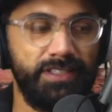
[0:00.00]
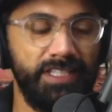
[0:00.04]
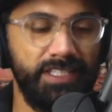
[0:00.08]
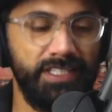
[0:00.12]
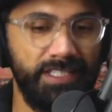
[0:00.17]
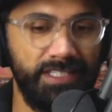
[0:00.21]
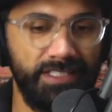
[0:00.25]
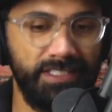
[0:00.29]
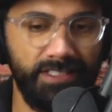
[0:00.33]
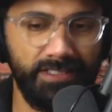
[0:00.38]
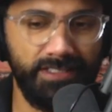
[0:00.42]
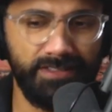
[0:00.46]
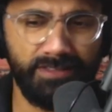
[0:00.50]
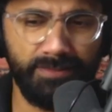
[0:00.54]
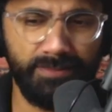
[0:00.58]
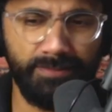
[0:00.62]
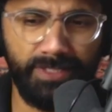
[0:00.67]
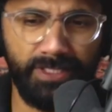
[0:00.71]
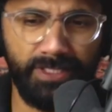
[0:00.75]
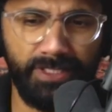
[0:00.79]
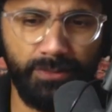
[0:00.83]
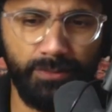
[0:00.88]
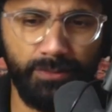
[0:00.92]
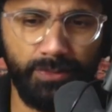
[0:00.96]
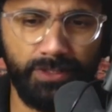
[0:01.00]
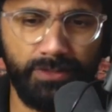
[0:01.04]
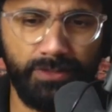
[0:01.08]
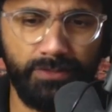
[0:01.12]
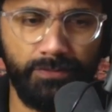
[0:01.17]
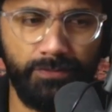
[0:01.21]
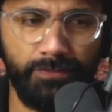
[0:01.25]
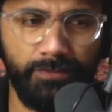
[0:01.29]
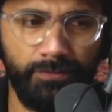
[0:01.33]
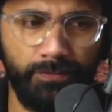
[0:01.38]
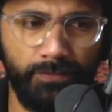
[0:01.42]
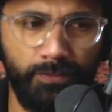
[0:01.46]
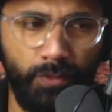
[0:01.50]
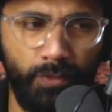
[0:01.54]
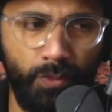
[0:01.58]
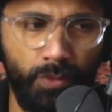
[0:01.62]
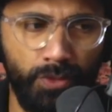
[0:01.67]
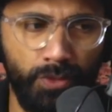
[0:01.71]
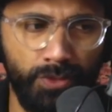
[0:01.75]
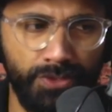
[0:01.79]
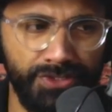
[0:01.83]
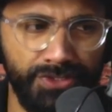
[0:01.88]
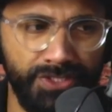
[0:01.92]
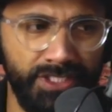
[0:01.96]
and i think he does something with
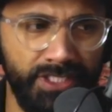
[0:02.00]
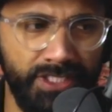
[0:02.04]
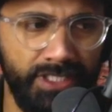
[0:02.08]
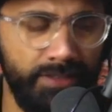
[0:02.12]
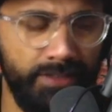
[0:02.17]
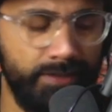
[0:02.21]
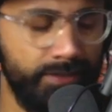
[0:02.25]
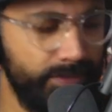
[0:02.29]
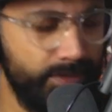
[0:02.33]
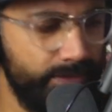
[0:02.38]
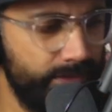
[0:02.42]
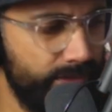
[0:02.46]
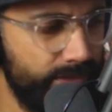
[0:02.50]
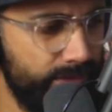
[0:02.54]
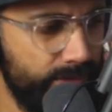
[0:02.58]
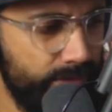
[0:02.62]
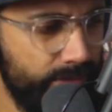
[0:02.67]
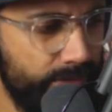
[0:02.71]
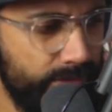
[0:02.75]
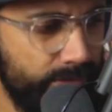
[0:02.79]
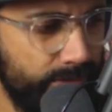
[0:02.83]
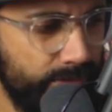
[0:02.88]
forging and